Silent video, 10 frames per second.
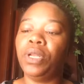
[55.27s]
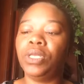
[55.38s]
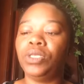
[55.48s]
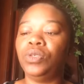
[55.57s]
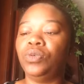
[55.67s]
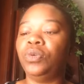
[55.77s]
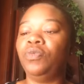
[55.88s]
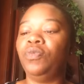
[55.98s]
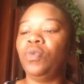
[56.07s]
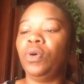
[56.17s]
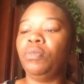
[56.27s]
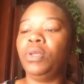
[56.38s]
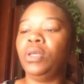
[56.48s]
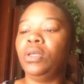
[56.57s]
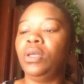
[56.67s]
it's doing for
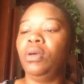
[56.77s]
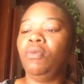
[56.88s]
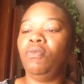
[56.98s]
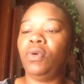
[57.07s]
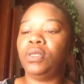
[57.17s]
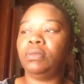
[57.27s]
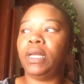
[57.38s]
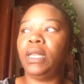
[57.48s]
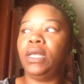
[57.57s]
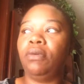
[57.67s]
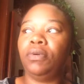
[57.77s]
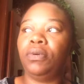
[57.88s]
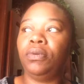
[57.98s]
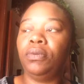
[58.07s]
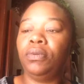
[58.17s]
me, as far as my
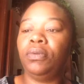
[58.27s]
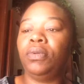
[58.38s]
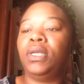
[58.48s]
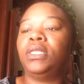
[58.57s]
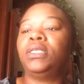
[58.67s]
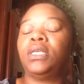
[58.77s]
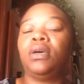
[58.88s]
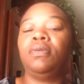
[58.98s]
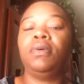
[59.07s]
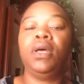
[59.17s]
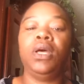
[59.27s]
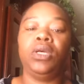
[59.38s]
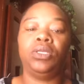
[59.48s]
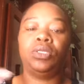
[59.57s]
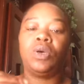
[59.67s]
liver and stuff.
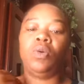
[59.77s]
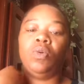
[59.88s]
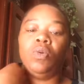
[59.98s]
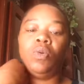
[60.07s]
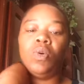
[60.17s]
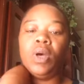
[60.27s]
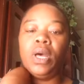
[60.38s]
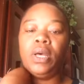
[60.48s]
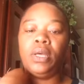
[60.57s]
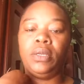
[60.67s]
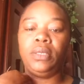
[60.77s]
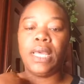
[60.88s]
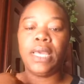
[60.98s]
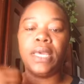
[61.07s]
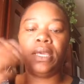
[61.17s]
So uh,
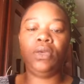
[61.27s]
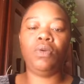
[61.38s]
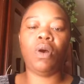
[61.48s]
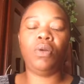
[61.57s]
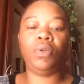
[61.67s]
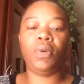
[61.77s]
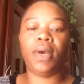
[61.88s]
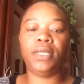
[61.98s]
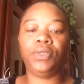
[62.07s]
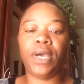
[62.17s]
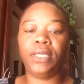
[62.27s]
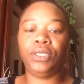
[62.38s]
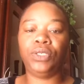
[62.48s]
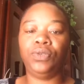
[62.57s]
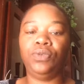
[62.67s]
like you all know, I try
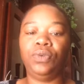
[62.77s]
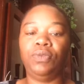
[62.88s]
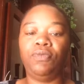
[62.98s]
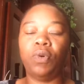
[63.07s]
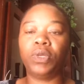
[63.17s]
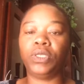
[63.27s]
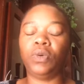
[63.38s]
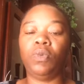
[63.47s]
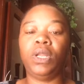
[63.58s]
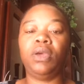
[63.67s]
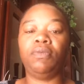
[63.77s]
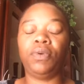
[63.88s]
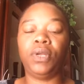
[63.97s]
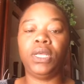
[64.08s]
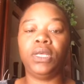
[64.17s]
to do and focus on
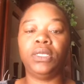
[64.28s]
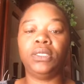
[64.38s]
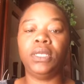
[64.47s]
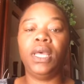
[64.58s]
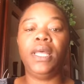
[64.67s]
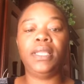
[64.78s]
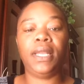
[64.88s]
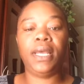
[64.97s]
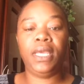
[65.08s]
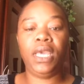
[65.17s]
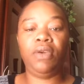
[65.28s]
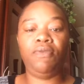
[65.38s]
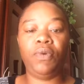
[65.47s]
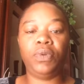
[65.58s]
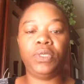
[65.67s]
whatever it is that I can
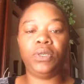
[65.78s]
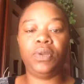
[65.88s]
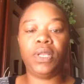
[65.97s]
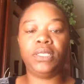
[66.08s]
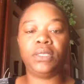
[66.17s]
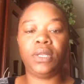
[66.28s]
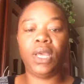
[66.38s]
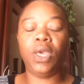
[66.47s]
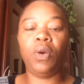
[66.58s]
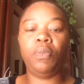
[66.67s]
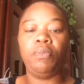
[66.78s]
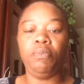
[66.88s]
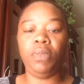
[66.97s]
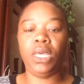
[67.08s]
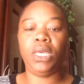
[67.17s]
focus on that's going to help
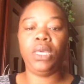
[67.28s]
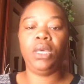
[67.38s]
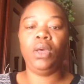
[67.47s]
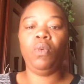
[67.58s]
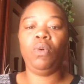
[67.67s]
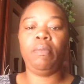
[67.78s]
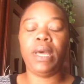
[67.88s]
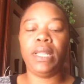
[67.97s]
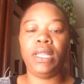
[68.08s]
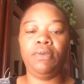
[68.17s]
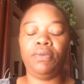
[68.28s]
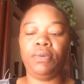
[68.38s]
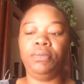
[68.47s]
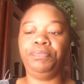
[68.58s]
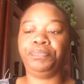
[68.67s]
me with my
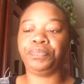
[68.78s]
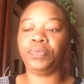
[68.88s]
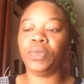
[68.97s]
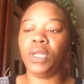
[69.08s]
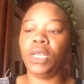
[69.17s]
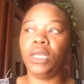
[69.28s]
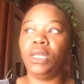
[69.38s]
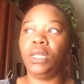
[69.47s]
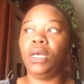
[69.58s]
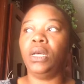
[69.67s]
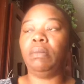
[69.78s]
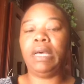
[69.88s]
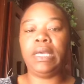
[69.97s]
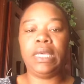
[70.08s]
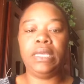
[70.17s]
liver and um,
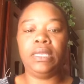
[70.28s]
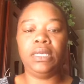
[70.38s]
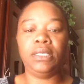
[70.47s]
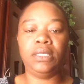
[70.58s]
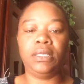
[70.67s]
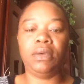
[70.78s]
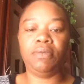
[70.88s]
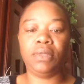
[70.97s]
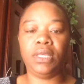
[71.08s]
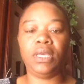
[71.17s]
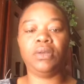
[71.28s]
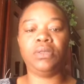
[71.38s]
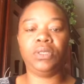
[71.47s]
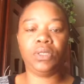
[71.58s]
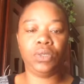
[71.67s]
my kidneys and everything
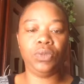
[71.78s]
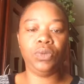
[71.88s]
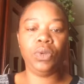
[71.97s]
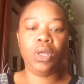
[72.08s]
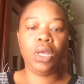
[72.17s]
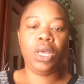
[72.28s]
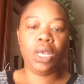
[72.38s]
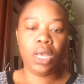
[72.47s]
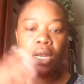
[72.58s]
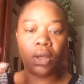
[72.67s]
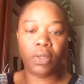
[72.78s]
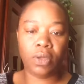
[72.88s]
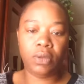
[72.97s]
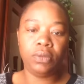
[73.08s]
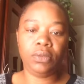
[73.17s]
else too, and all
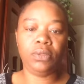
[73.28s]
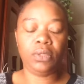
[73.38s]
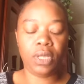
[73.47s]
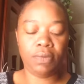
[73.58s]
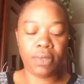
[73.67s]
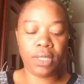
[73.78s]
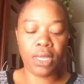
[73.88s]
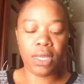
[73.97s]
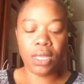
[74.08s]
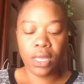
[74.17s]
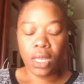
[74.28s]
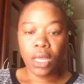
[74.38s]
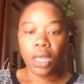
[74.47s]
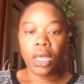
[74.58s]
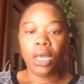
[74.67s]
the everything.
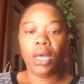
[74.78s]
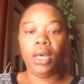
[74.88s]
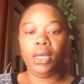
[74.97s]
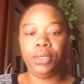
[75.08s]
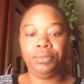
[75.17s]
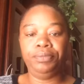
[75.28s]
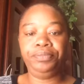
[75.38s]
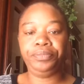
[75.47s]
Um,